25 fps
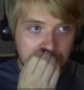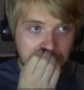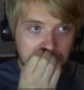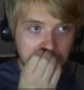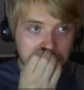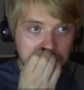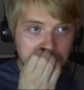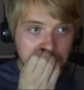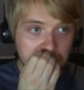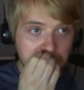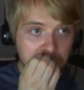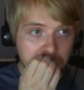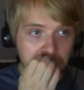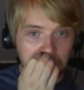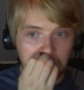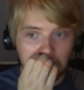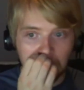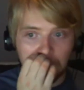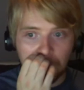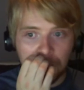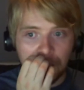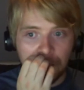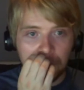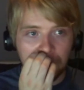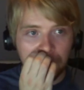They were still
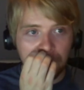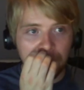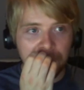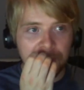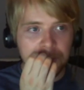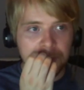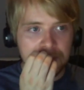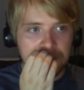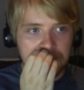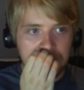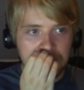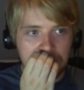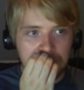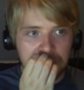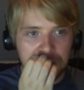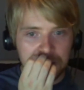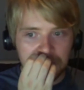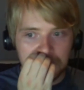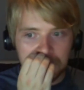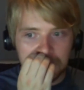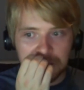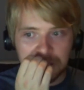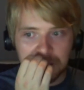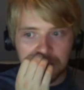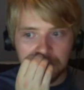yeah. well up there in
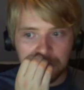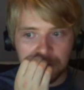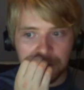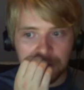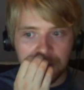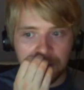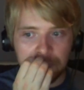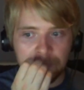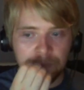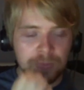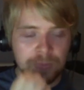contention. So um,